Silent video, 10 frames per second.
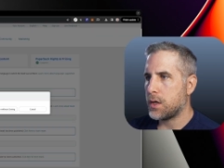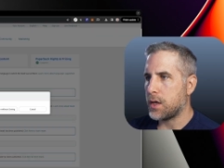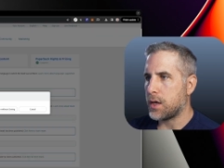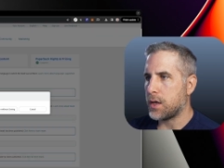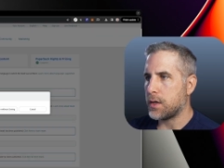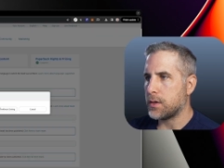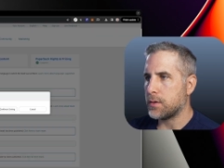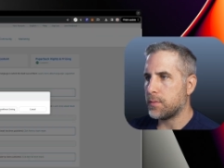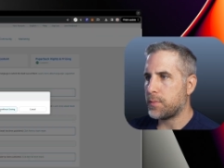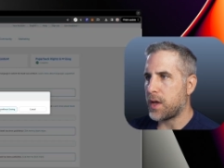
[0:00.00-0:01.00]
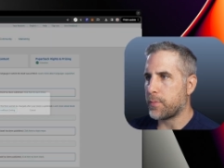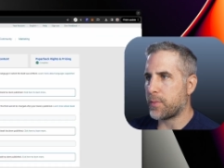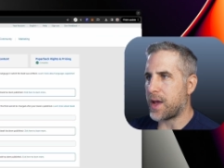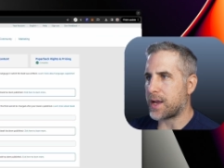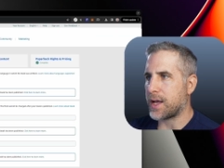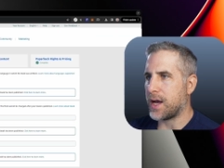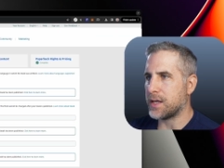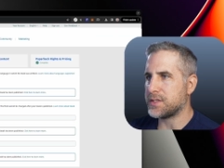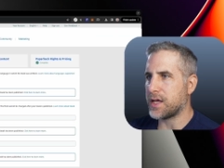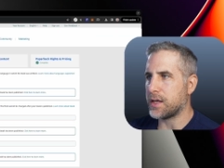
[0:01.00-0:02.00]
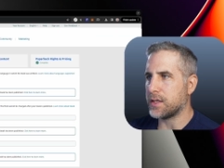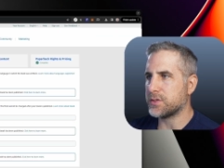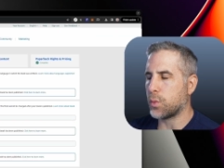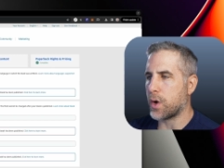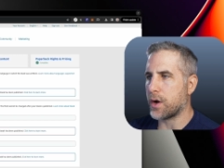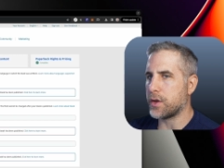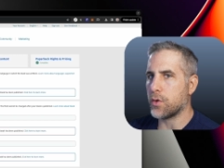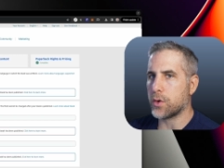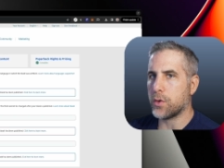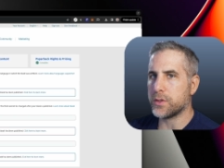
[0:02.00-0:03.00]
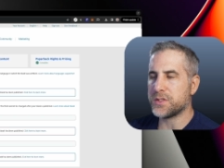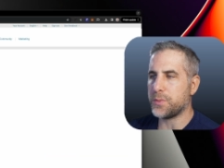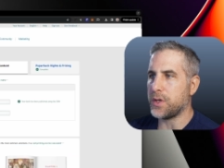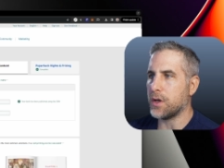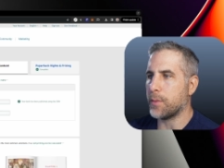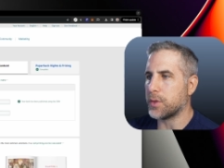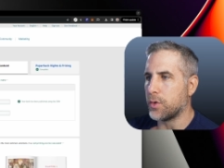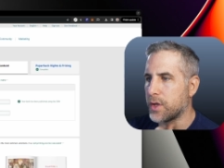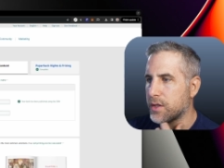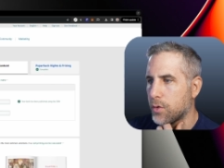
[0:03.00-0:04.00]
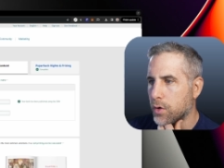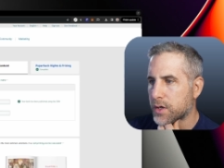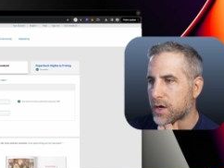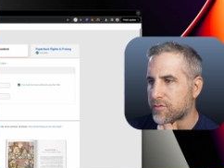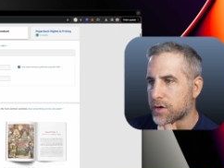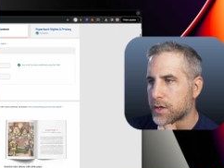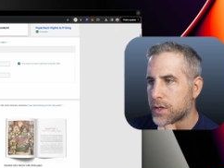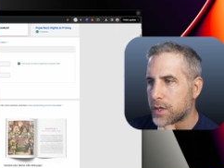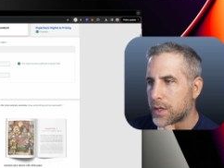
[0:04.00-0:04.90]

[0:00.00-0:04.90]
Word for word: and paperback content is where you're going to be uploading your cover.